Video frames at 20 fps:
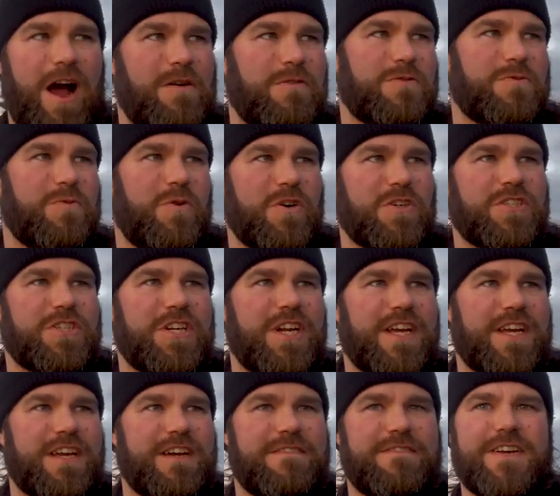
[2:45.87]
I was
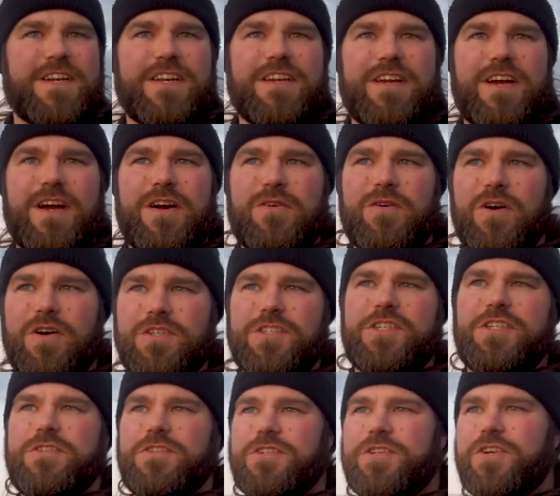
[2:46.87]
watching a video on
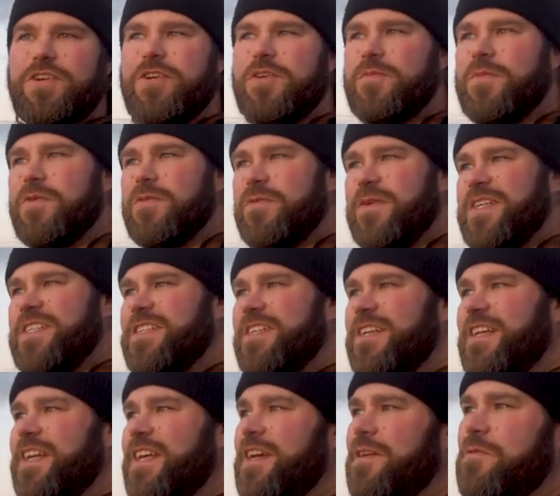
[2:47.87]
YouTube
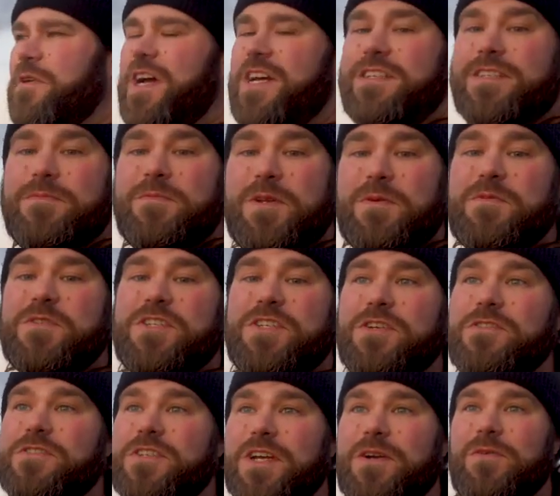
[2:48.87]
recently where somebody was
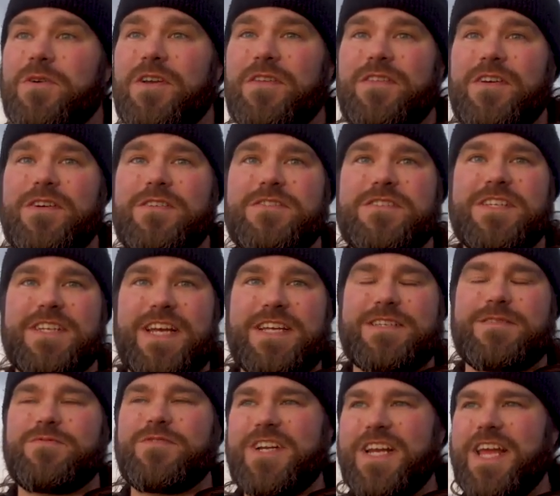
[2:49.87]
using one of those to get
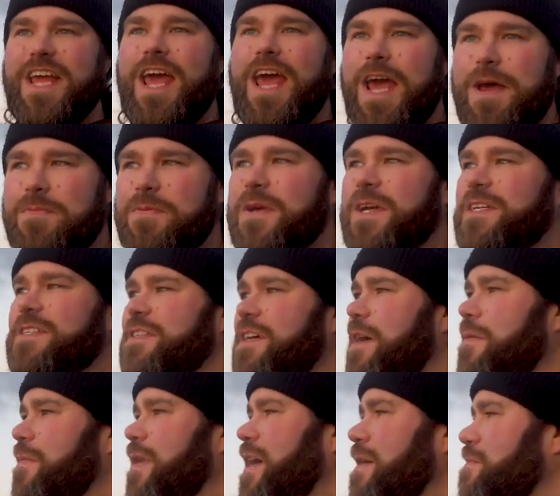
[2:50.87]
some really epic
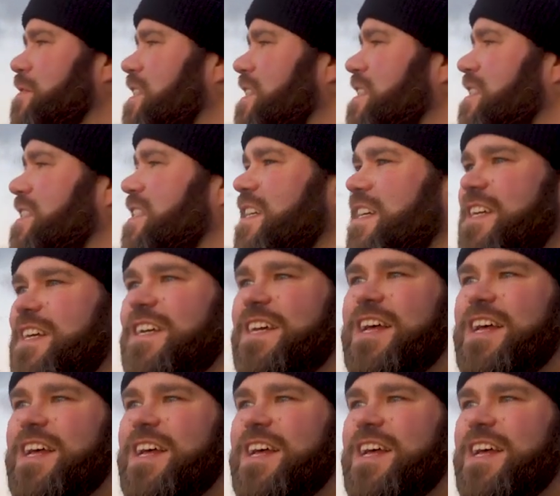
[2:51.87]
time lapses,